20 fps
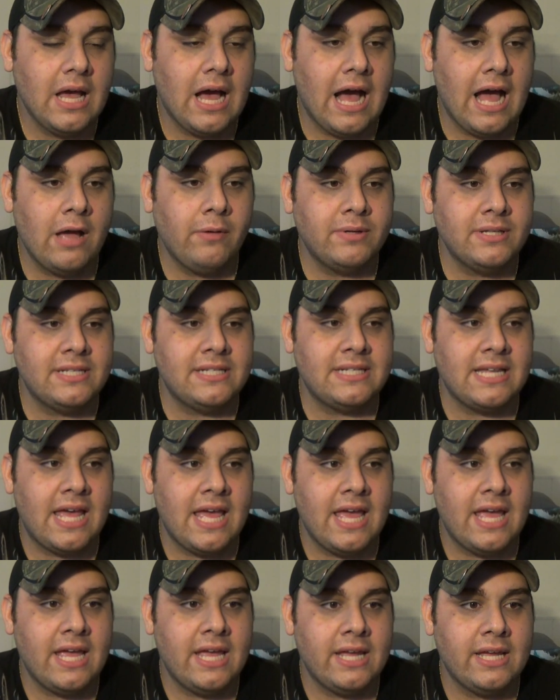I would
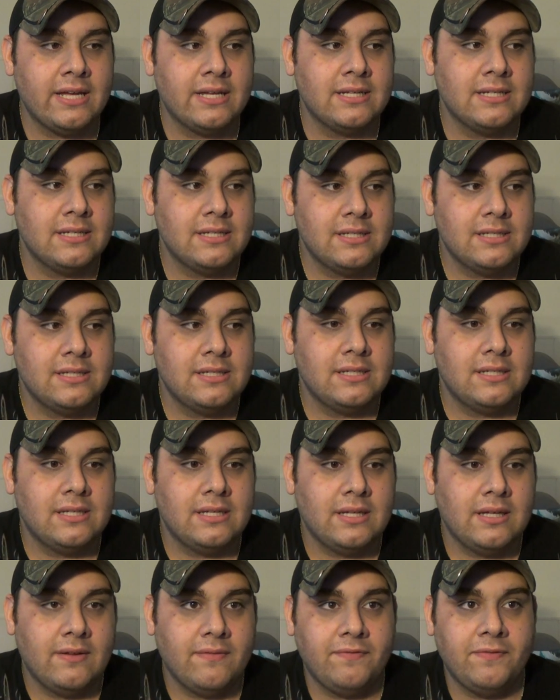say,
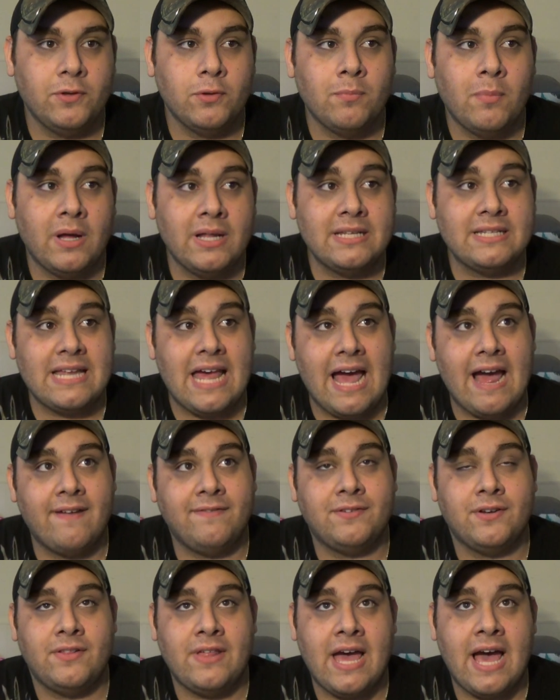a few months
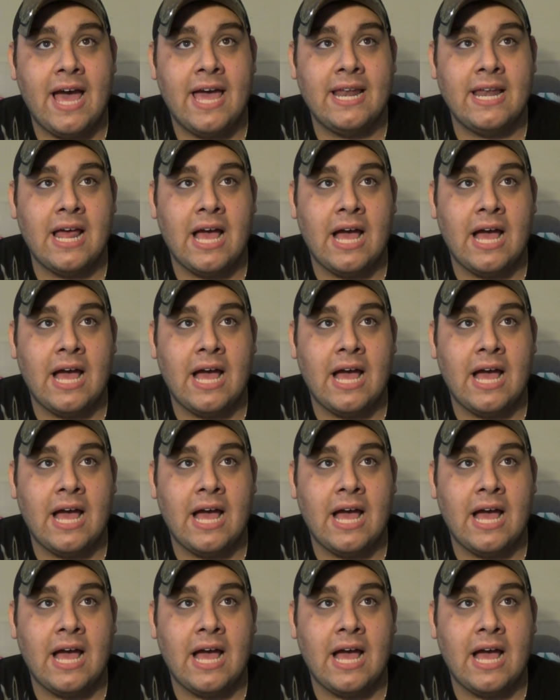after that,